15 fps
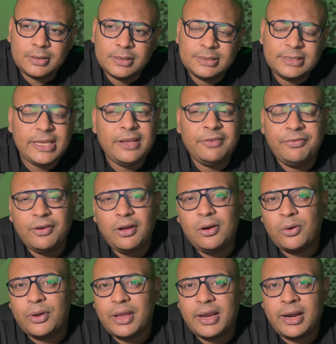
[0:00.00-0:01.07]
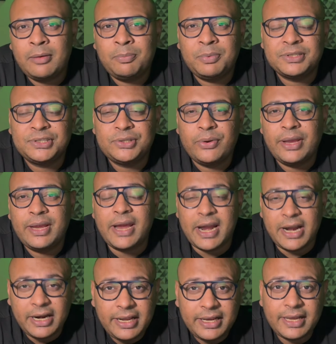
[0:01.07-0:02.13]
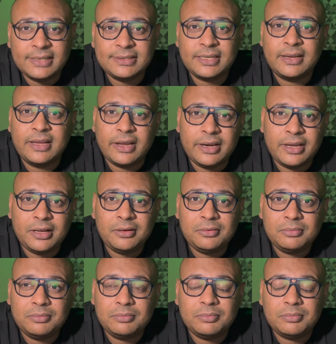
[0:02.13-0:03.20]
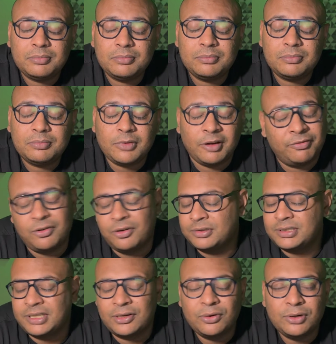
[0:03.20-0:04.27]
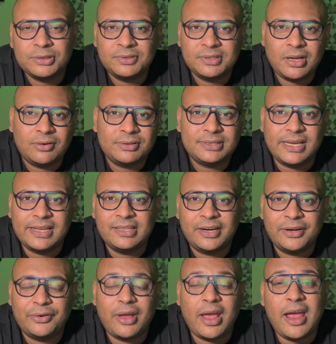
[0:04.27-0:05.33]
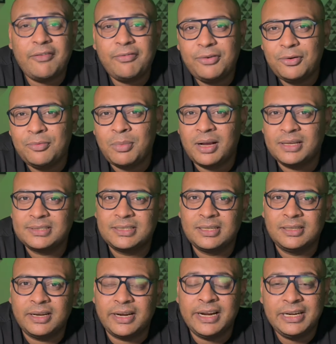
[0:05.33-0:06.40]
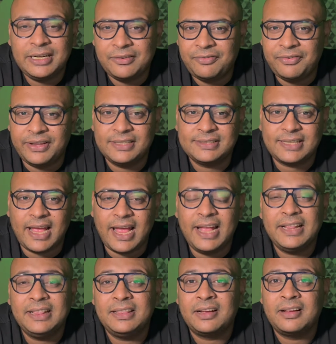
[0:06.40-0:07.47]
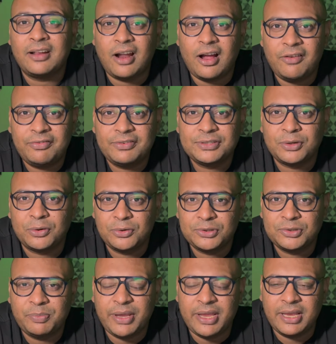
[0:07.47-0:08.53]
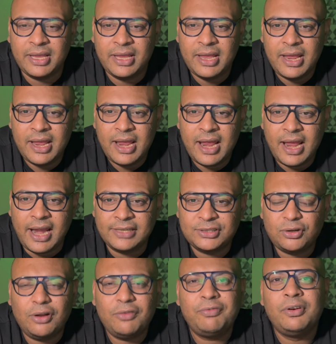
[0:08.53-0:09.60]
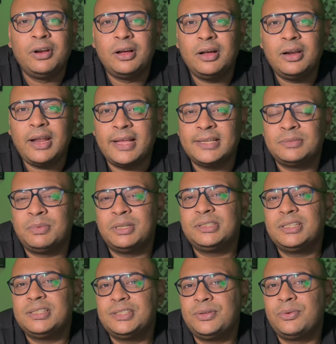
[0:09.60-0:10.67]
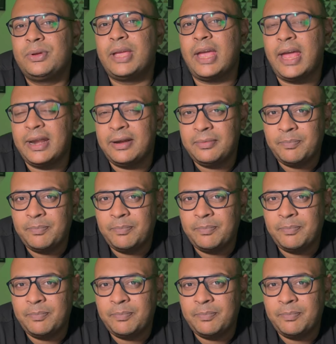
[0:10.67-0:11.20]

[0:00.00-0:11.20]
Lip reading: See, if you are looking at pursuing editing as a career, of course, it goes without saying that you have to master the interface and the craft, so to speak, and sort of learn as much as you can